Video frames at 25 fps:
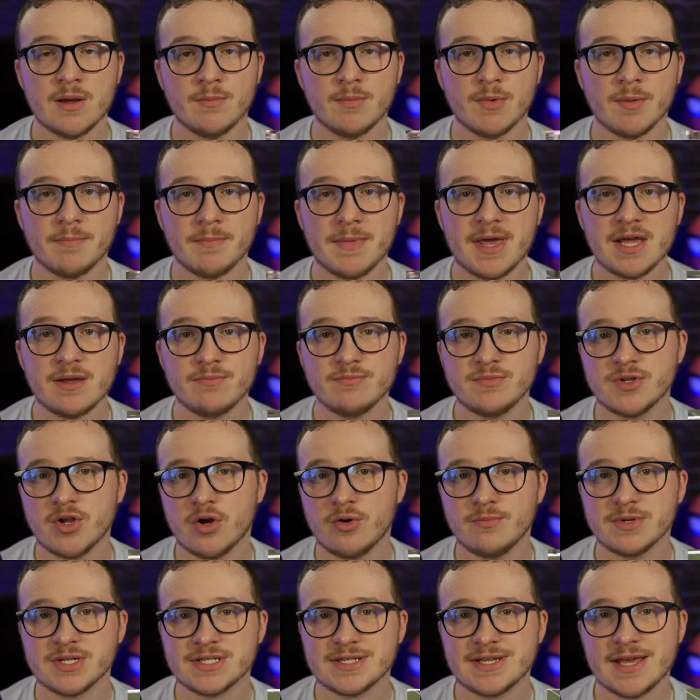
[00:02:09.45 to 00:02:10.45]
But make
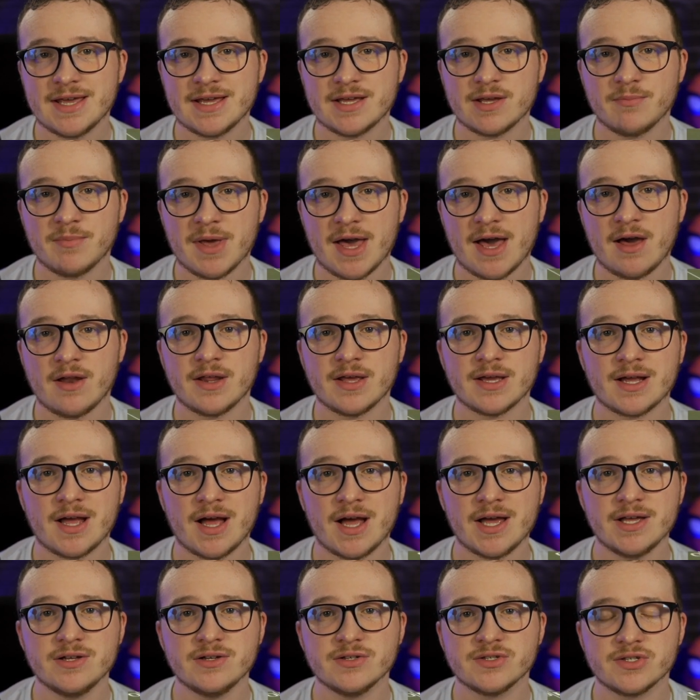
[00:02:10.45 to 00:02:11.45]
no mistake about it,
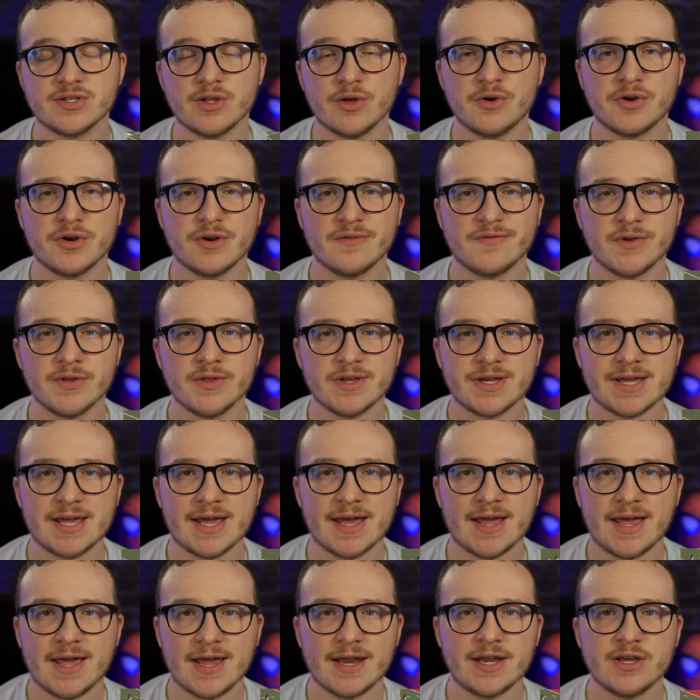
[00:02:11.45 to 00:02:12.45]
Kyle Sloter, if you're looking
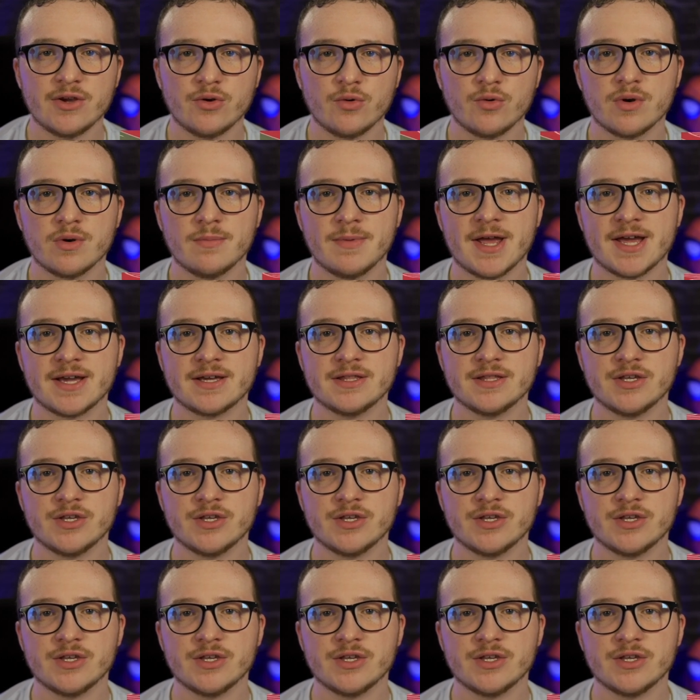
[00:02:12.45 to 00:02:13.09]
at any quarterback in the